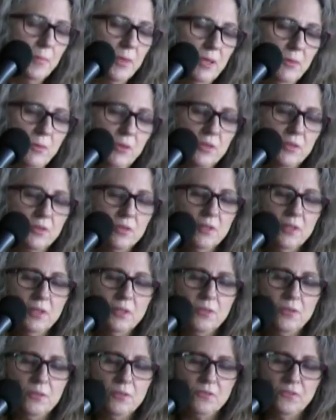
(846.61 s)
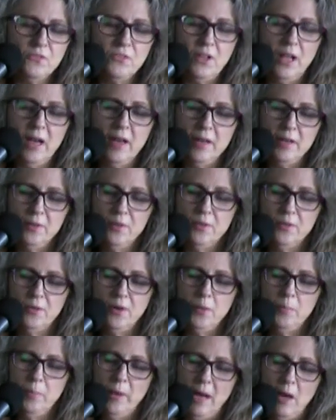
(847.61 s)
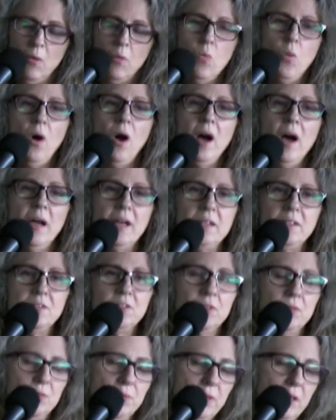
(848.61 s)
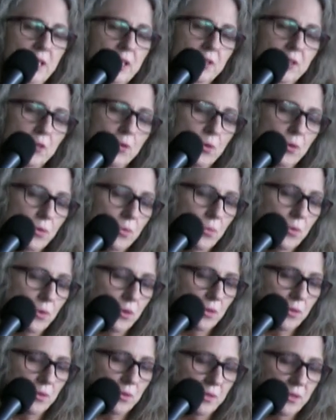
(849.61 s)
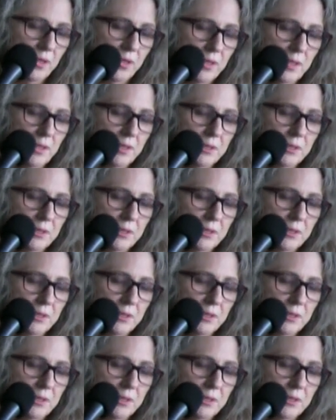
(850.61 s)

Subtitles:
me with a little flyer about why to read your word.